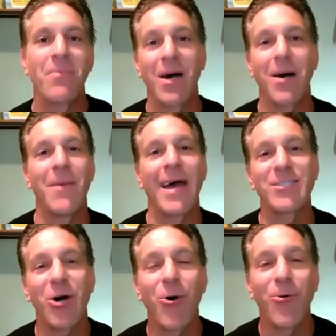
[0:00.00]
Um,
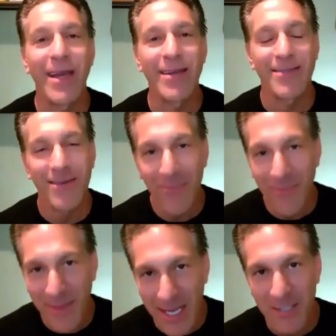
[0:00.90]
as always,
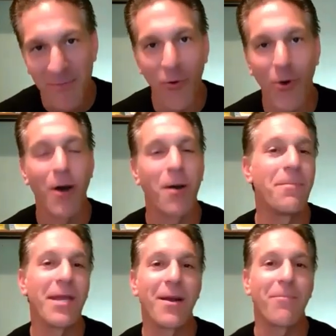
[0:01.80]
thanks for
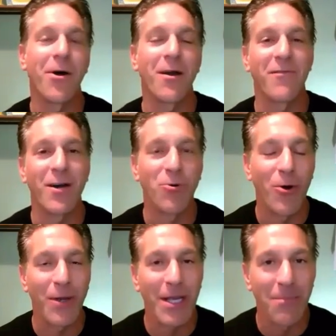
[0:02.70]
being a part of our
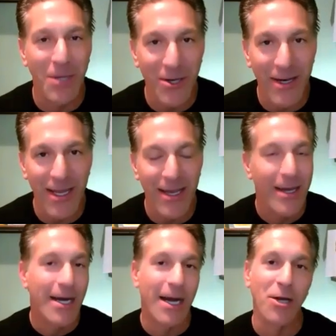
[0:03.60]
growing community.
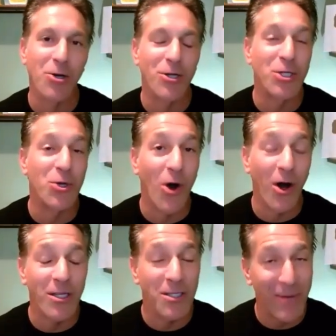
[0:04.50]
I encourage you
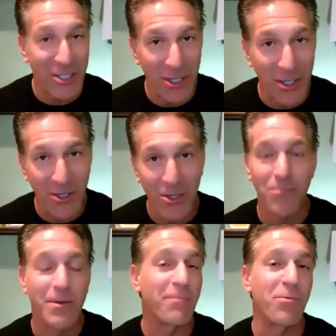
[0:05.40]
all, especially the new
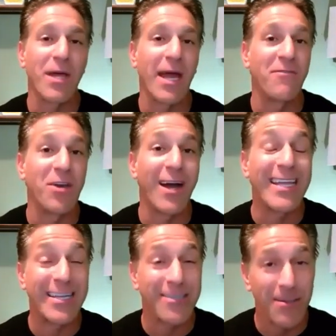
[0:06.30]
people that have not
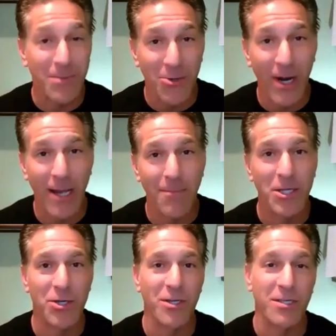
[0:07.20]
yet subscribed, be
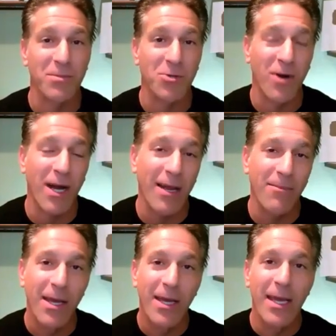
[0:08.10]
sure to
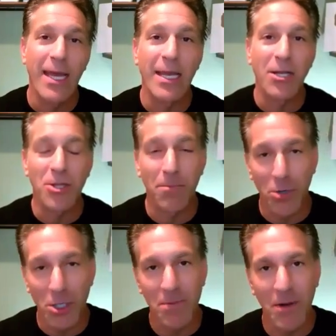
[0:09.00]
subscribe and hit the
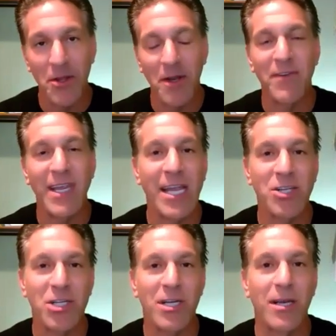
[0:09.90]
push bell
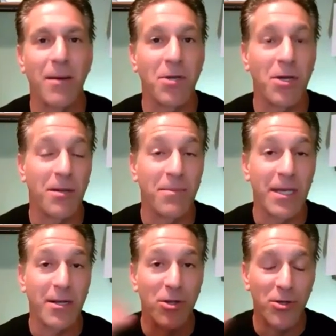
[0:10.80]
notification. And I'm going to be
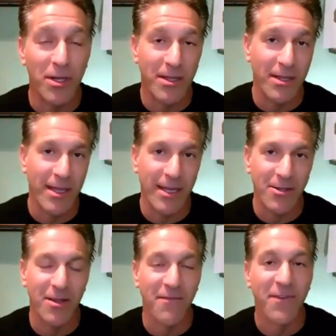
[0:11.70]
including the link
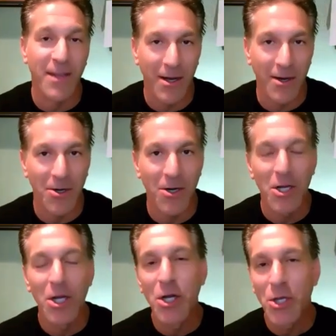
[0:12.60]
to the Fig Hunter
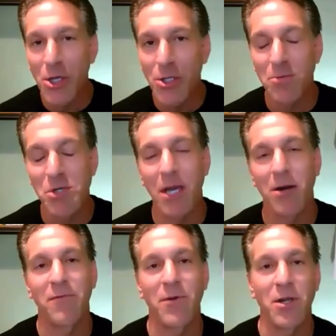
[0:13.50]
YouTube
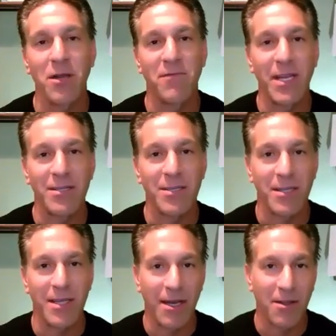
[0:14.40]
channel for your convenience at
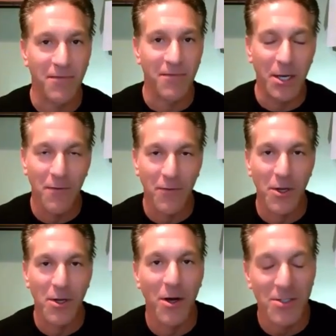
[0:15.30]
the end of the video for
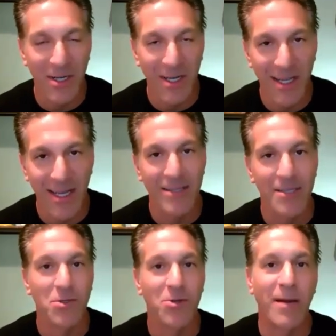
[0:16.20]
you to also click and
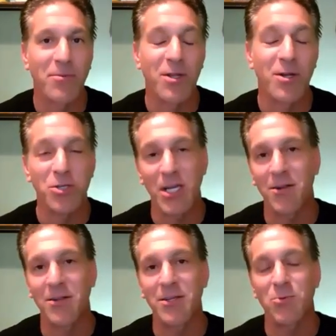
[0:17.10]
subscribe to their
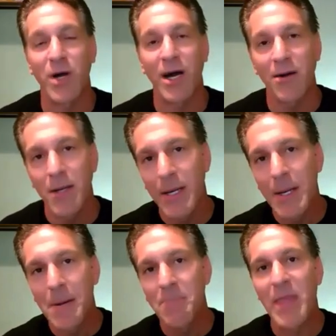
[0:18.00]
channel as well.
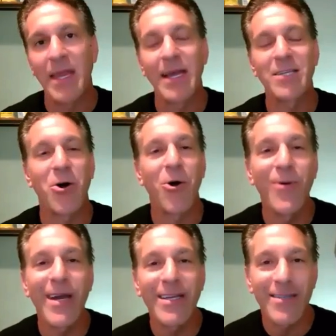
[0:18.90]
And as
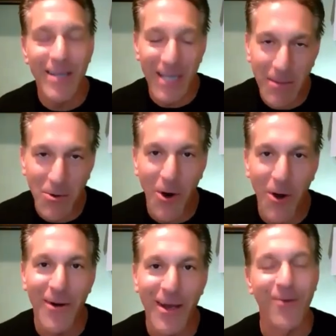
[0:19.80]
always, keep
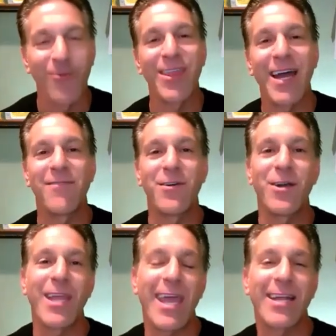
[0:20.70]
growing with IV
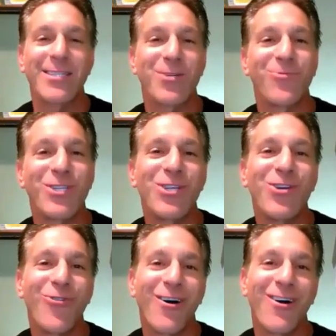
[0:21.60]
Organics and wishing
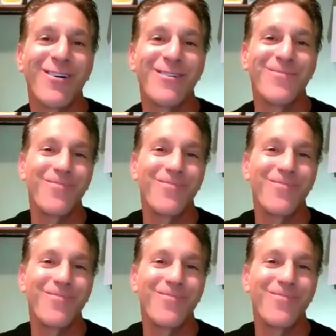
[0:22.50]
you all